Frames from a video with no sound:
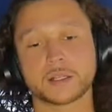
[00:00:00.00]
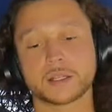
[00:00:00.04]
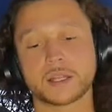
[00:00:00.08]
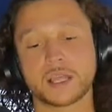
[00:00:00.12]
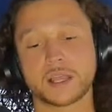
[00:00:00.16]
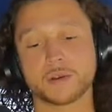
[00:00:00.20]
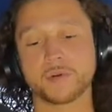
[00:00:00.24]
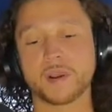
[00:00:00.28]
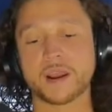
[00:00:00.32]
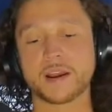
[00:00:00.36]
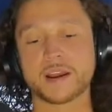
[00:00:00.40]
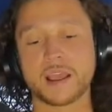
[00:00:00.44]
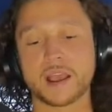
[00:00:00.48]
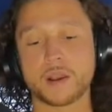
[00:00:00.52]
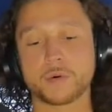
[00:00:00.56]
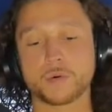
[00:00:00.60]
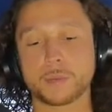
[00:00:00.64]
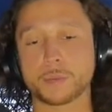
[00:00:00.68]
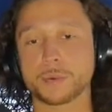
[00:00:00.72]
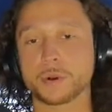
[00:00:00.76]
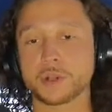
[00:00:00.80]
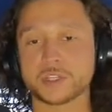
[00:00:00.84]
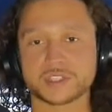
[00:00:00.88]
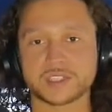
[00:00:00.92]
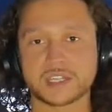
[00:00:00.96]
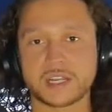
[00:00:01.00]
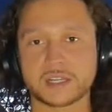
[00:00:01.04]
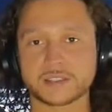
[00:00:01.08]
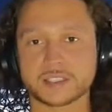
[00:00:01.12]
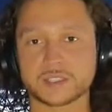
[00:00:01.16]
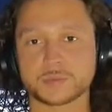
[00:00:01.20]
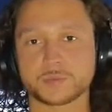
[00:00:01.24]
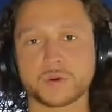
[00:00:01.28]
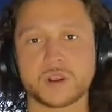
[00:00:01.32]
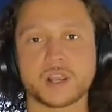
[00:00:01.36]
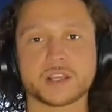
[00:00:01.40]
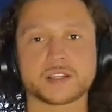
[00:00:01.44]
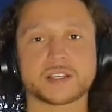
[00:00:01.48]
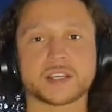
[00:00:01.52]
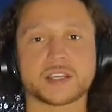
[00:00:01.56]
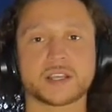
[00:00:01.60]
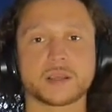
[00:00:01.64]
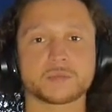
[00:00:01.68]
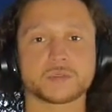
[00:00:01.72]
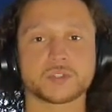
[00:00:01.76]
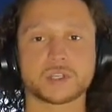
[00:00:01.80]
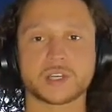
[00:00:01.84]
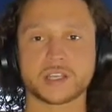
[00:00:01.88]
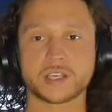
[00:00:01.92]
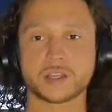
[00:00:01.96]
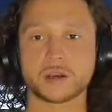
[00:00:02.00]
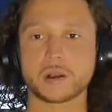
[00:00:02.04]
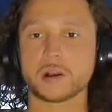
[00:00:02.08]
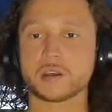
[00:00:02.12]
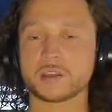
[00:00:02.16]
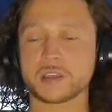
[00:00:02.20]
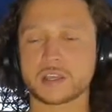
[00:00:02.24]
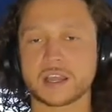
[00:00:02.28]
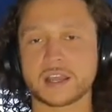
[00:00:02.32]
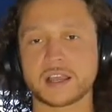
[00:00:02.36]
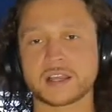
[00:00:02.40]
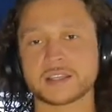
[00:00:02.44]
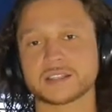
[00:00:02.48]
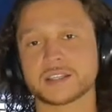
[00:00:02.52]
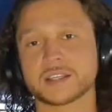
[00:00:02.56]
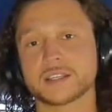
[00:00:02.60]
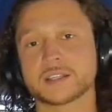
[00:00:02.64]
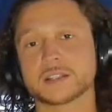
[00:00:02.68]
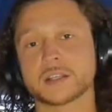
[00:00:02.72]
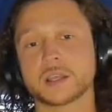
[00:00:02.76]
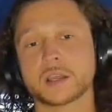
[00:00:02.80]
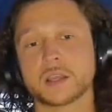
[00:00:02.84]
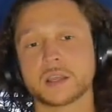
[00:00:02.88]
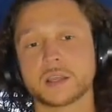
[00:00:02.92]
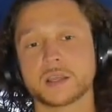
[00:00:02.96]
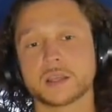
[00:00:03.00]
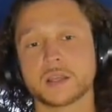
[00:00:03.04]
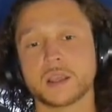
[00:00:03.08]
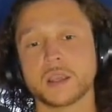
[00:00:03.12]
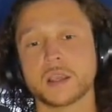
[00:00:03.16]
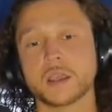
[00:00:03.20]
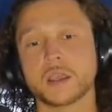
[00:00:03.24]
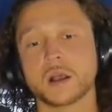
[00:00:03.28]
like right now, we're pushing out this project. I'm trying to get all the content done.